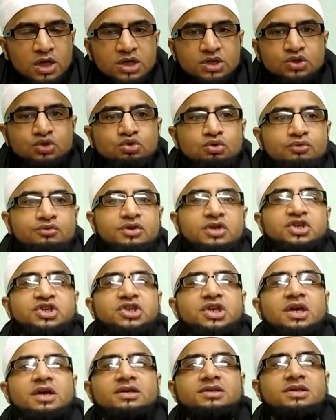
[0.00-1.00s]
Sufi
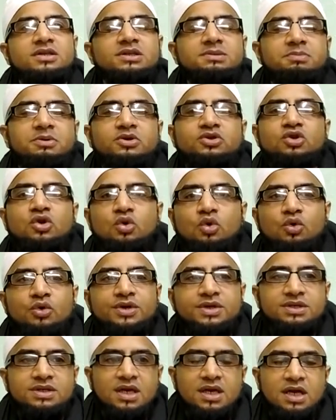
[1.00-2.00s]
sheikhs and spiritual
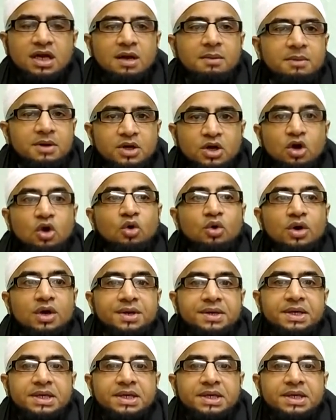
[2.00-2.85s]
orders can come and go.